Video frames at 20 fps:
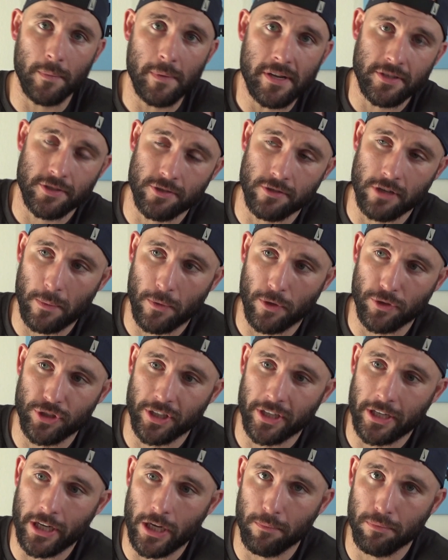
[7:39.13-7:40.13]
my Instagram. Go check
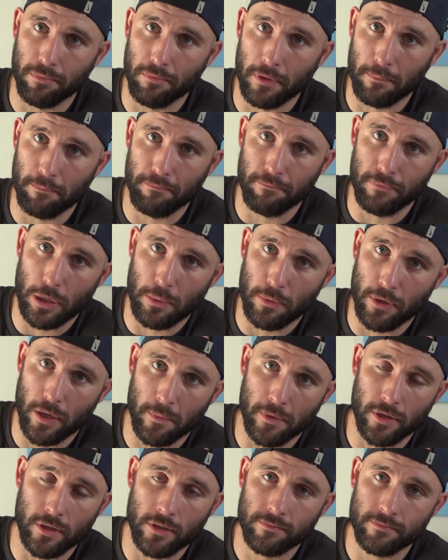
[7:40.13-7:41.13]
it out. Blair
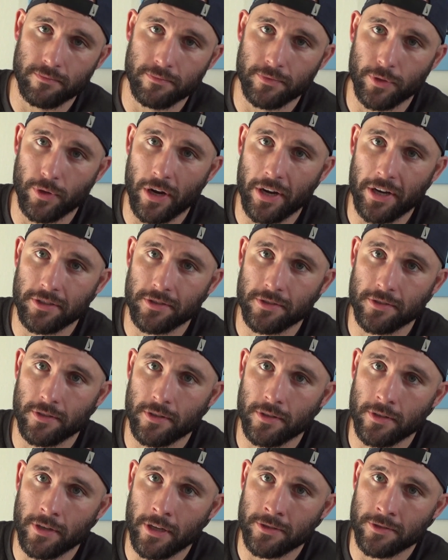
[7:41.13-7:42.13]
Bomber, greatest
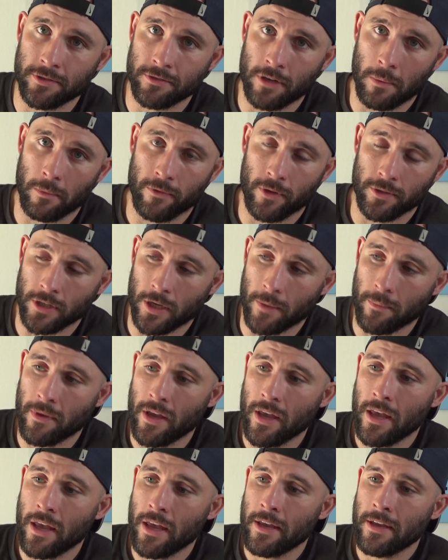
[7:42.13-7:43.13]
Instagram of all time.
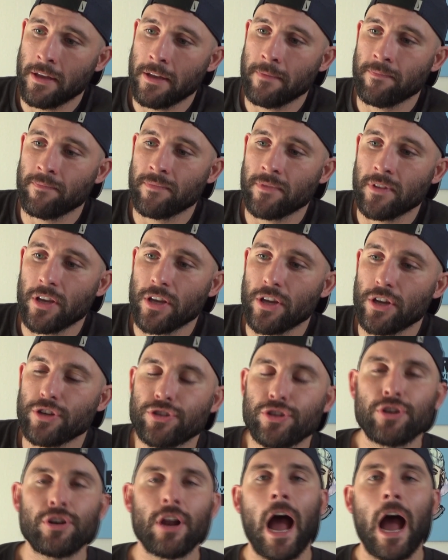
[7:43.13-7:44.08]
Dude,